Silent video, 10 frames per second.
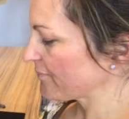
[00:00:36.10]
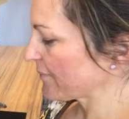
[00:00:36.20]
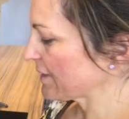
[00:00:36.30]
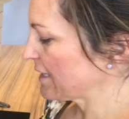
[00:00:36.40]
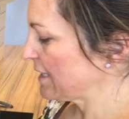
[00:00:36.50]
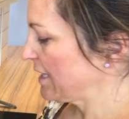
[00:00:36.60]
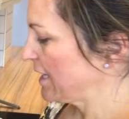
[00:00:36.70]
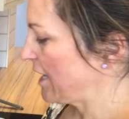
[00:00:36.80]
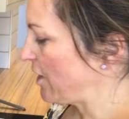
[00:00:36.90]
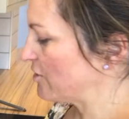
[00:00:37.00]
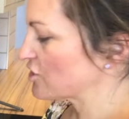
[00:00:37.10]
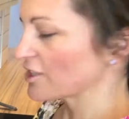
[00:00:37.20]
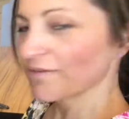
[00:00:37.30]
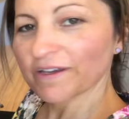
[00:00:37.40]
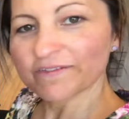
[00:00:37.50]

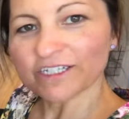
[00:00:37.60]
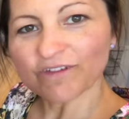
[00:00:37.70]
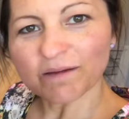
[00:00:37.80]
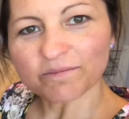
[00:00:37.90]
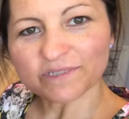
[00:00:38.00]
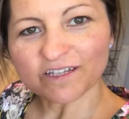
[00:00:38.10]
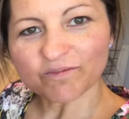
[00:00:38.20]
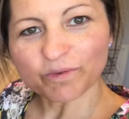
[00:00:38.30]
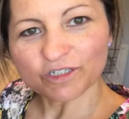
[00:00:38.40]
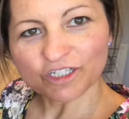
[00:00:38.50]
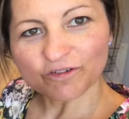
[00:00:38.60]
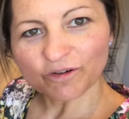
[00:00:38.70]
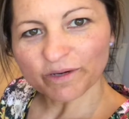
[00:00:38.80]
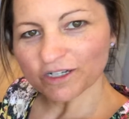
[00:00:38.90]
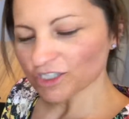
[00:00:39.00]
150 grams of butter or
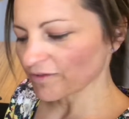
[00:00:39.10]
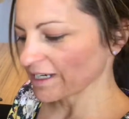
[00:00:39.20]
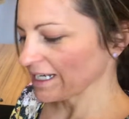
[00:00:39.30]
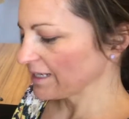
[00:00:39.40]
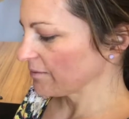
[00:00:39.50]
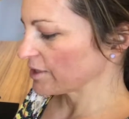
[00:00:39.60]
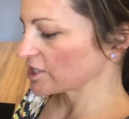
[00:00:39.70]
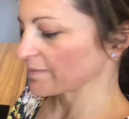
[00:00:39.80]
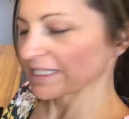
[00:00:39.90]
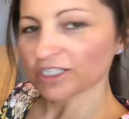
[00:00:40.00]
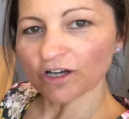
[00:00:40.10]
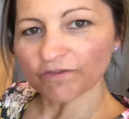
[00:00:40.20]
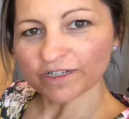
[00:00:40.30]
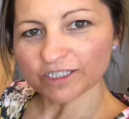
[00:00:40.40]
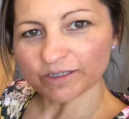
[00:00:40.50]
margarine, which has been
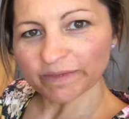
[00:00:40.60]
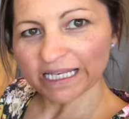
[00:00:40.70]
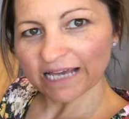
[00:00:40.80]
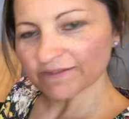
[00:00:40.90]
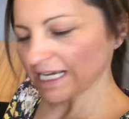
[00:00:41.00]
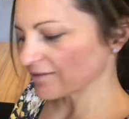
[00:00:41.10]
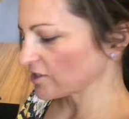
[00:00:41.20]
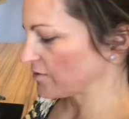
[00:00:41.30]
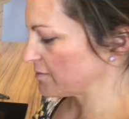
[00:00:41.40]
softened so it's been left out at room